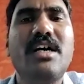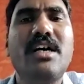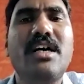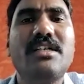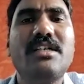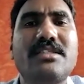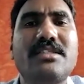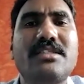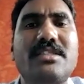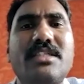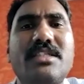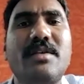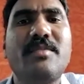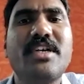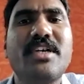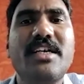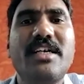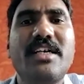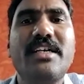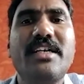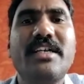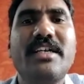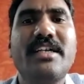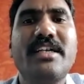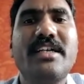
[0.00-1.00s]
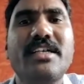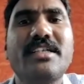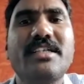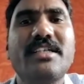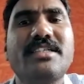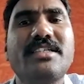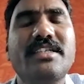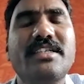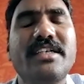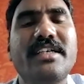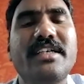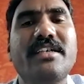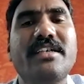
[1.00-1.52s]
stomach and
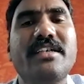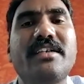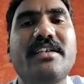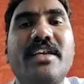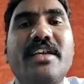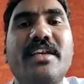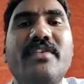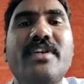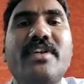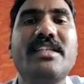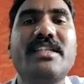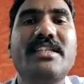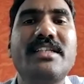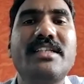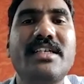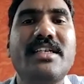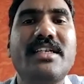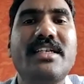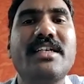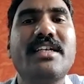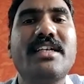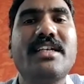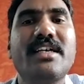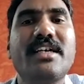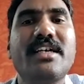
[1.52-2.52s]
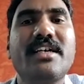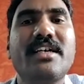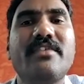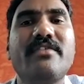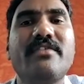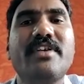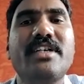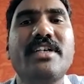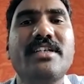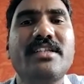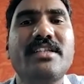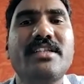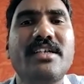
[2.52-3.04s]
intestine. Even that can
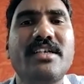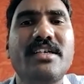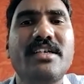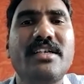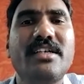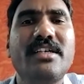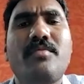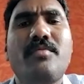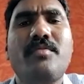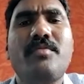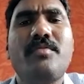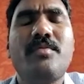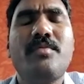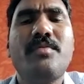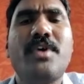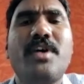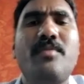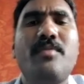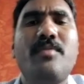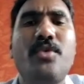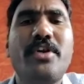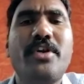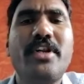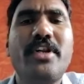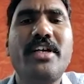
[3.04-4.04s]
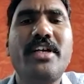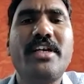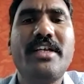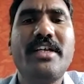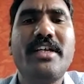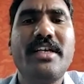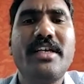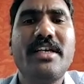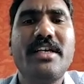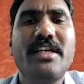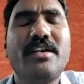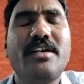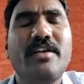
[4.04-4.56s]
aggravate the
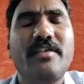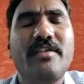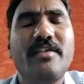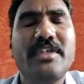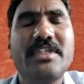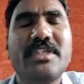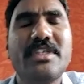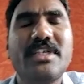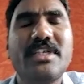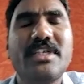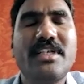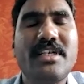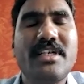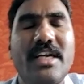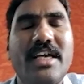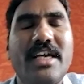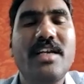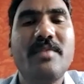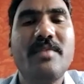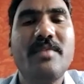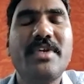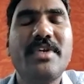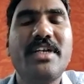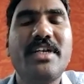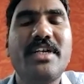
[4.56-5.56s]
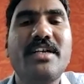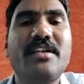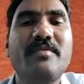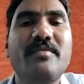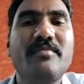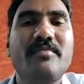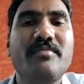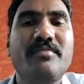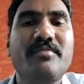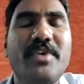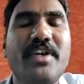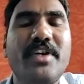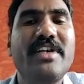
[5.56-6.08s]
motility, which can help in
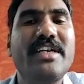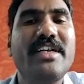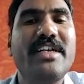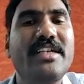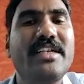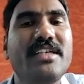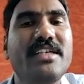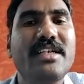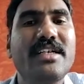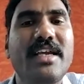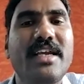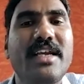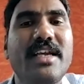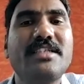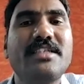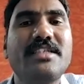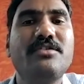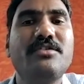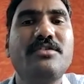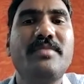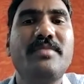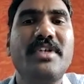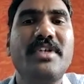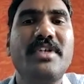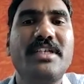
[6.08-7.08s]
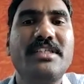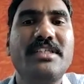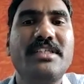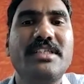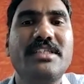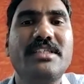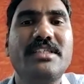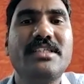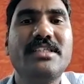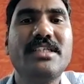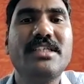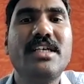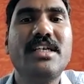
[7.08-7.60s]
preventing the
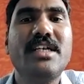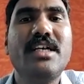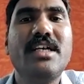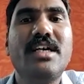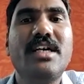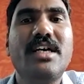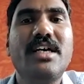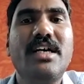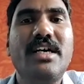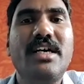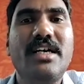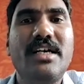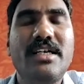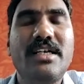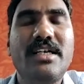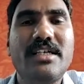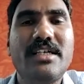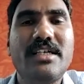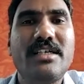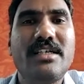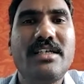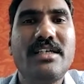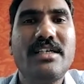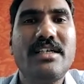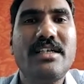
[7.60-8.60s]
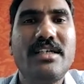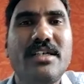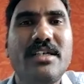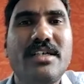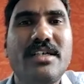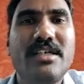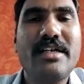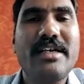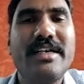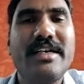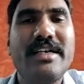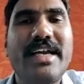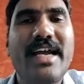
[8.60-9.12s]
gastroparesis. And
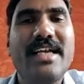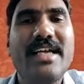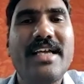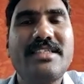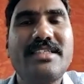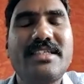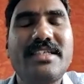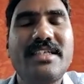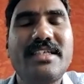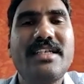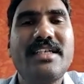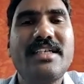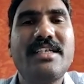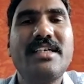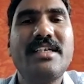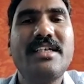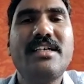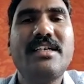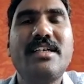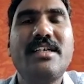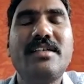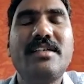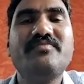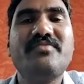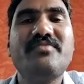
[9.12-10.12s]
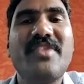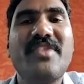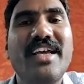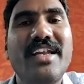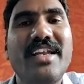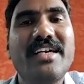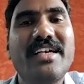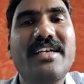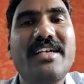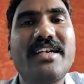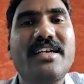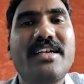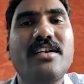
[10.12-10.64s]
gastric
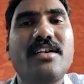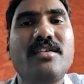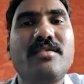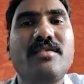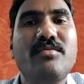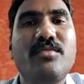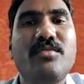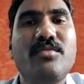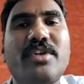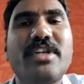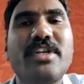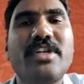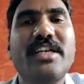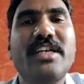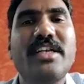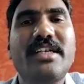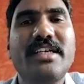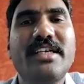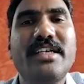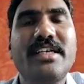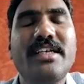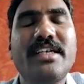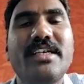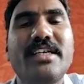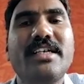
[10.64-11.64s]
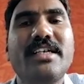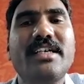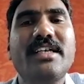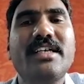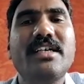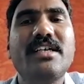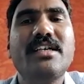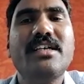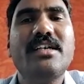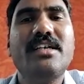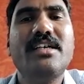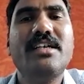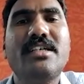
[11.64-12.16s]
electrical motility
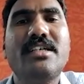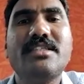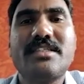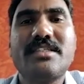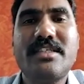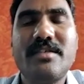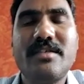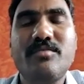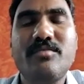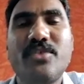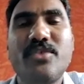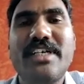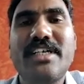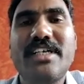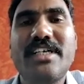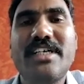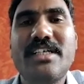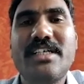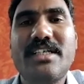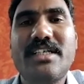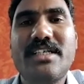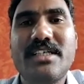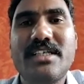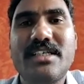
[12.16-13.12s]
stimulant